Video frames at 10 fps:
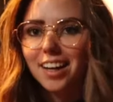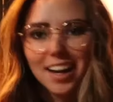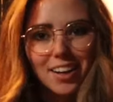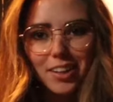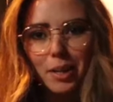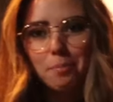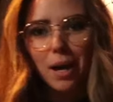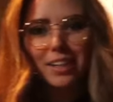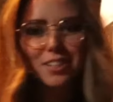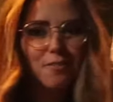I gotta get
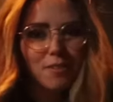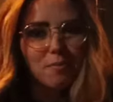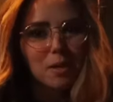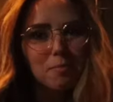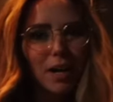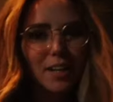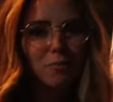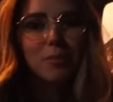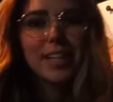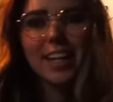back to filming my
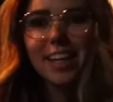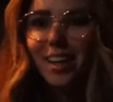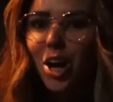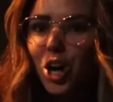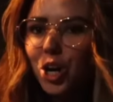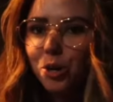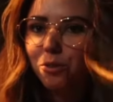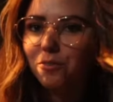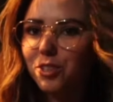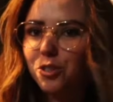reading
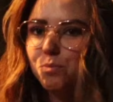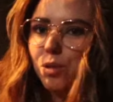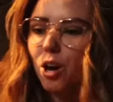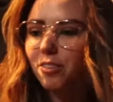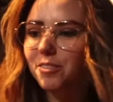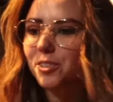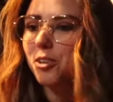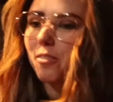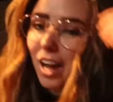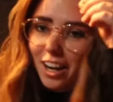review, plot
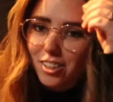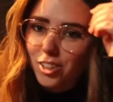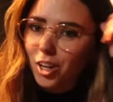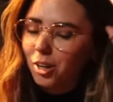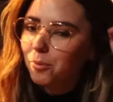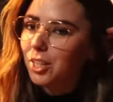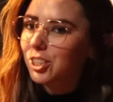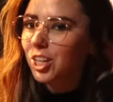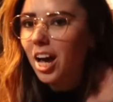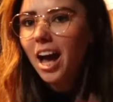review of ACOTAR,
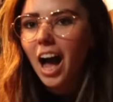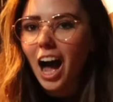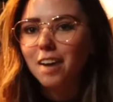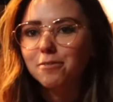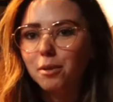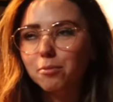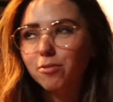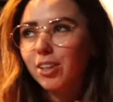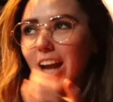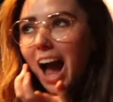which I filmed
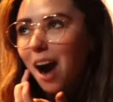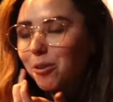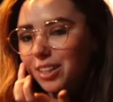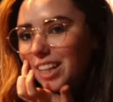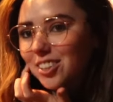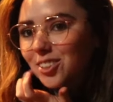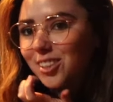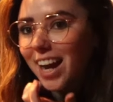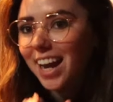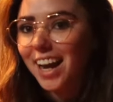for an hour
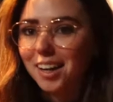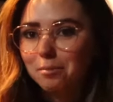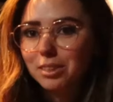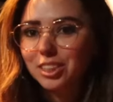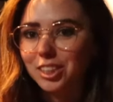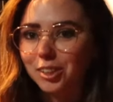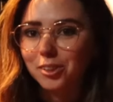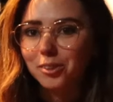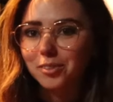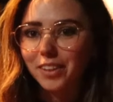yesterday, and I'm
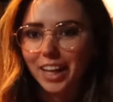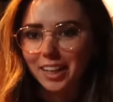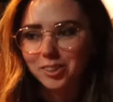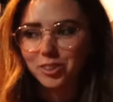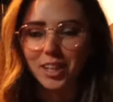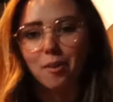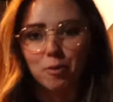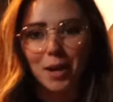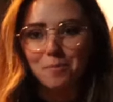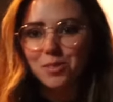still like just
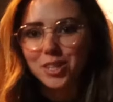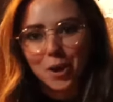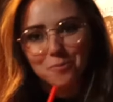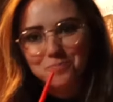halfway, so.